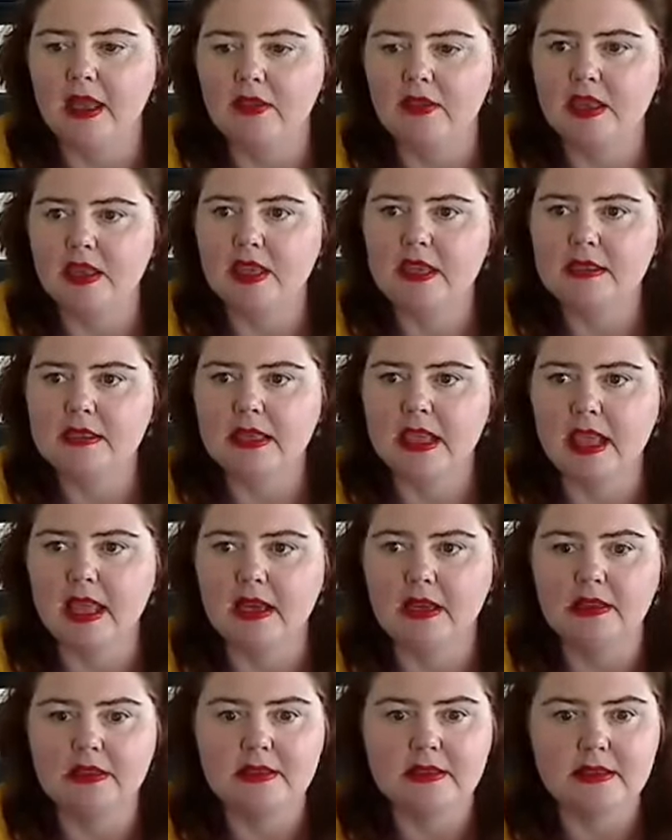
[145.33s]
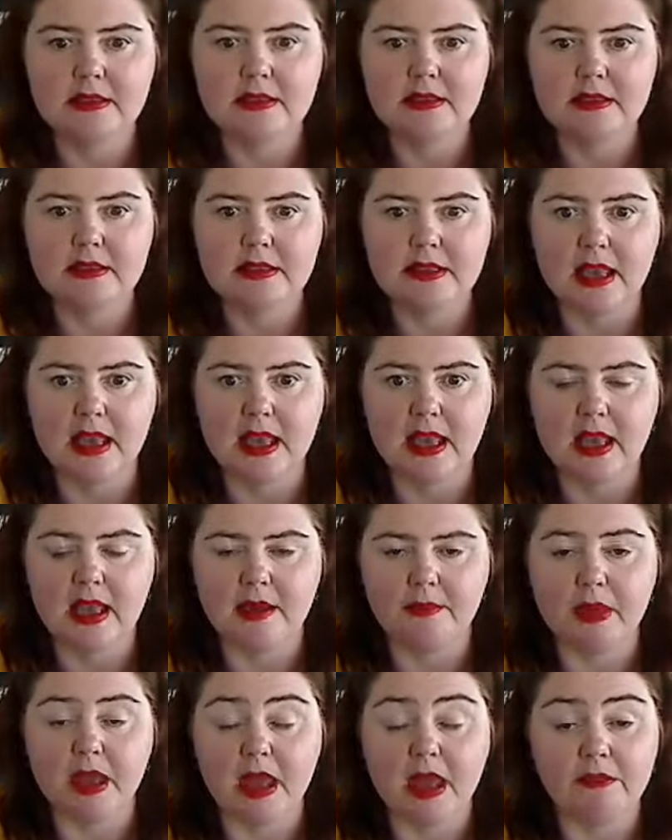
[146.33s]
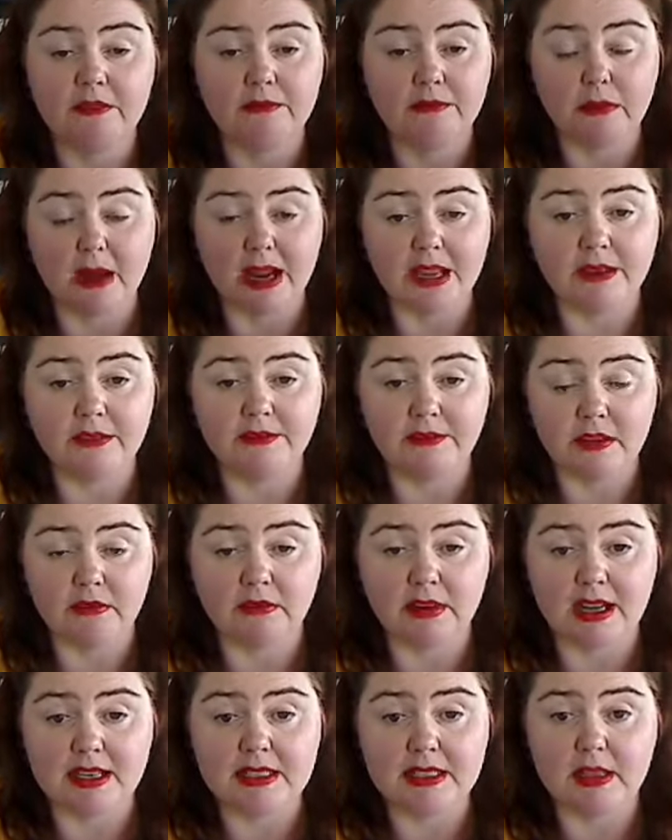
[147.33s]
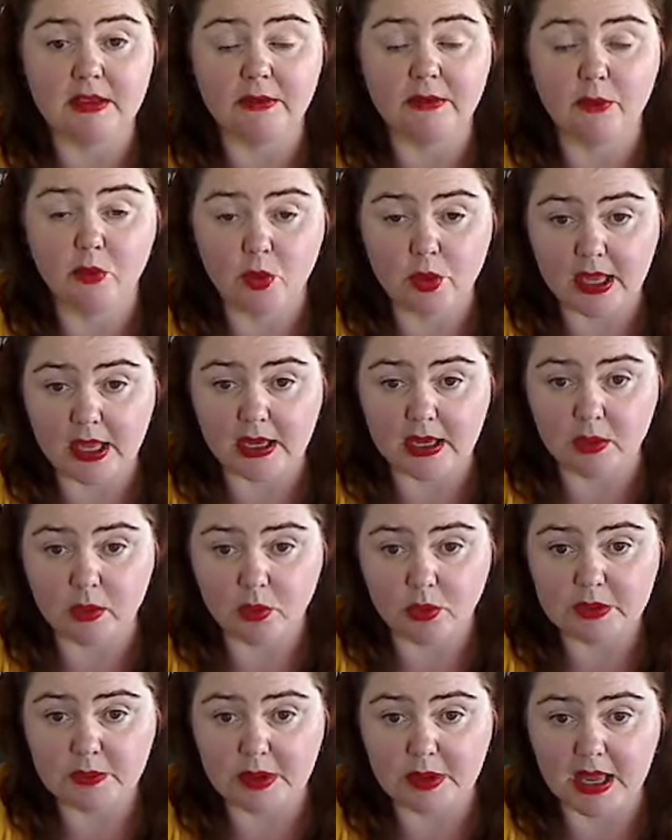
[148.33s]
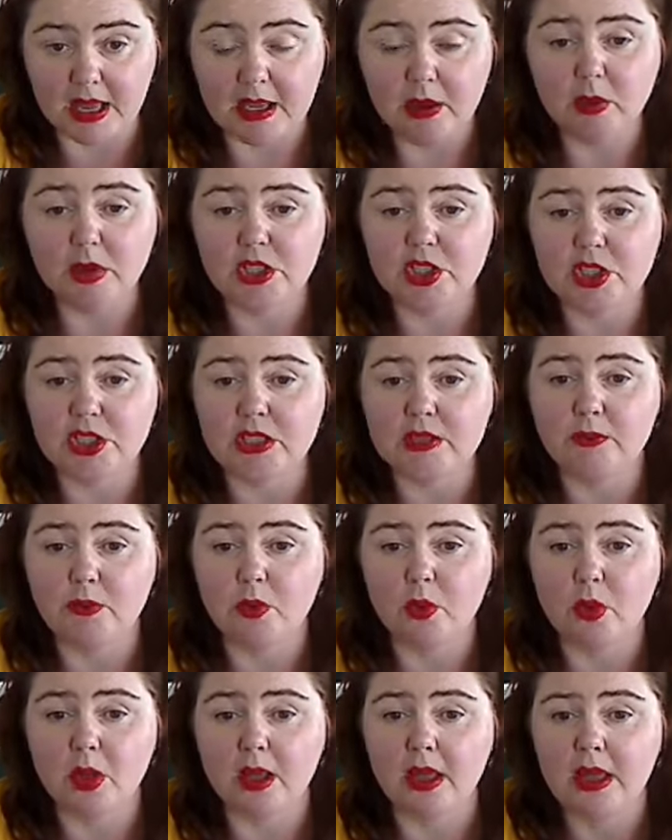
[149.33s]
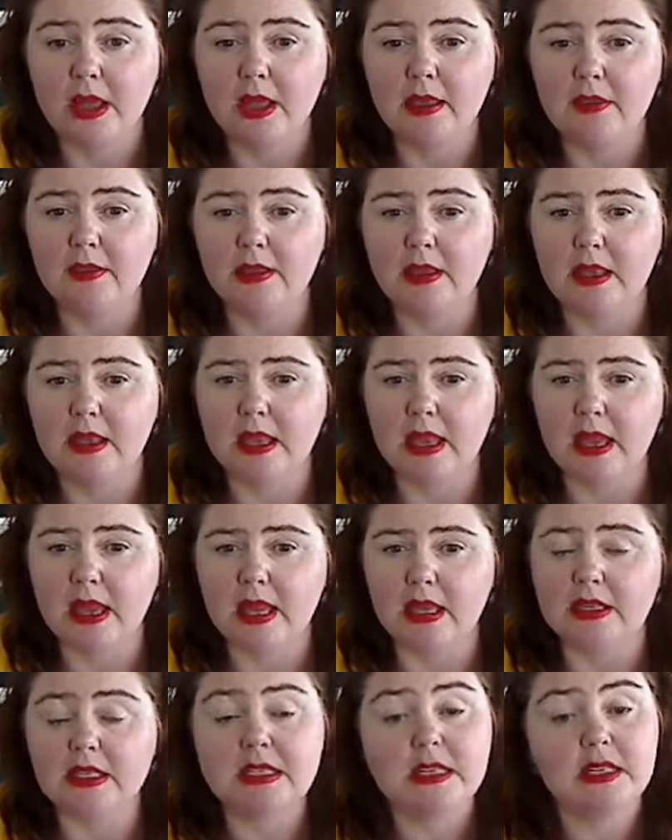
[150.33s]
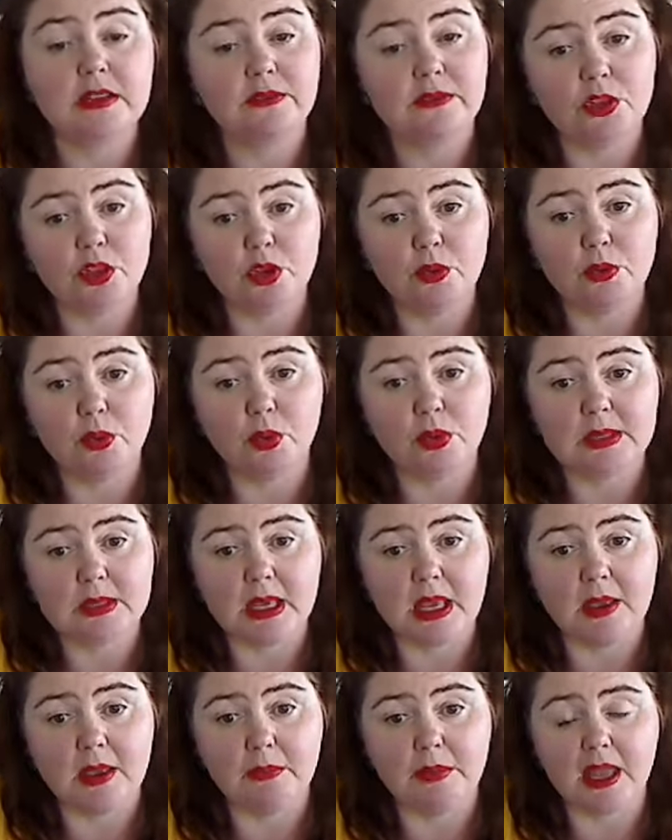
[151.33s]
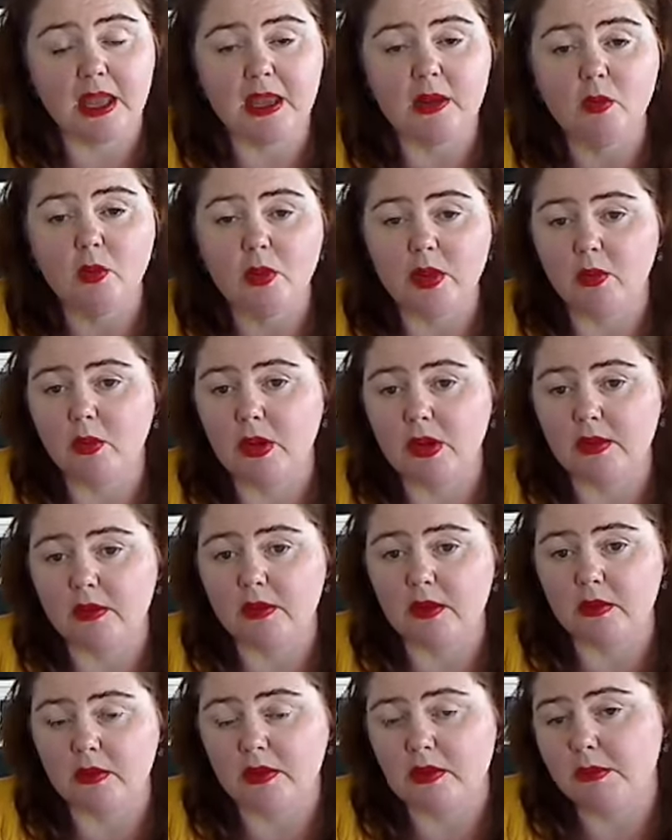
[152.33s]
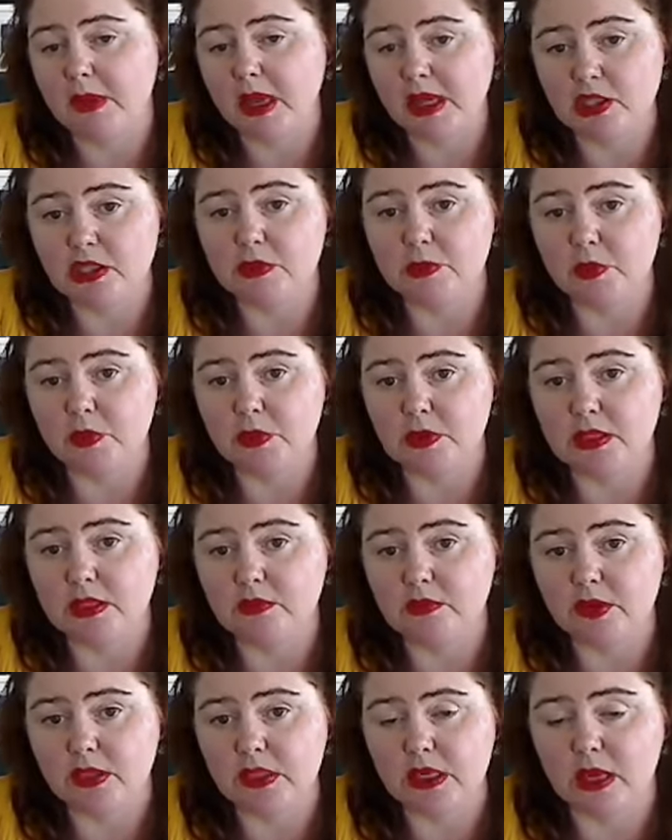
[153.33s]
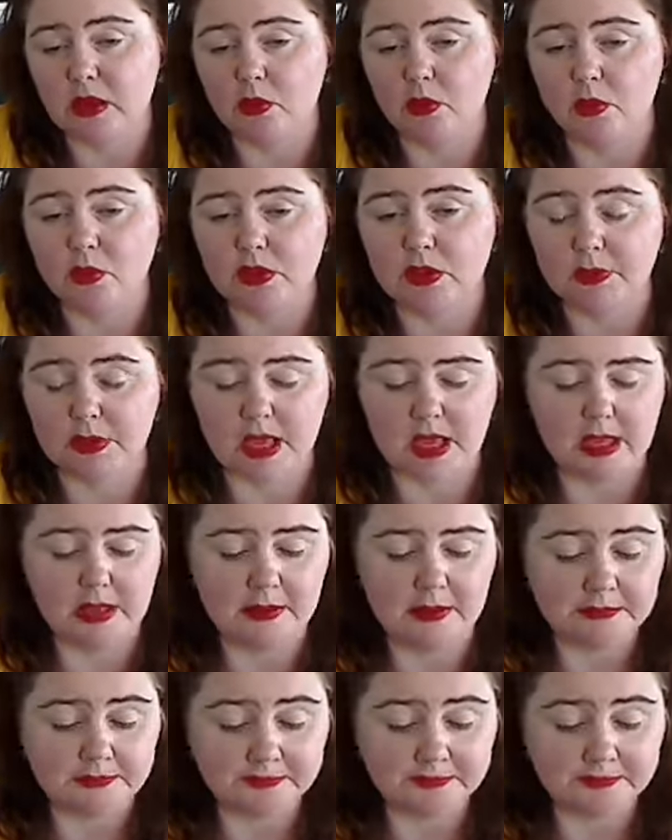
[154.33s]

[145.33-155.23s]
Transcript: these calendars are fundraising for Yarn Hawke's Bay, which is for the Knitting for Newborns campaign. We're one of the major sponsors for Yarn Hawke's Bay.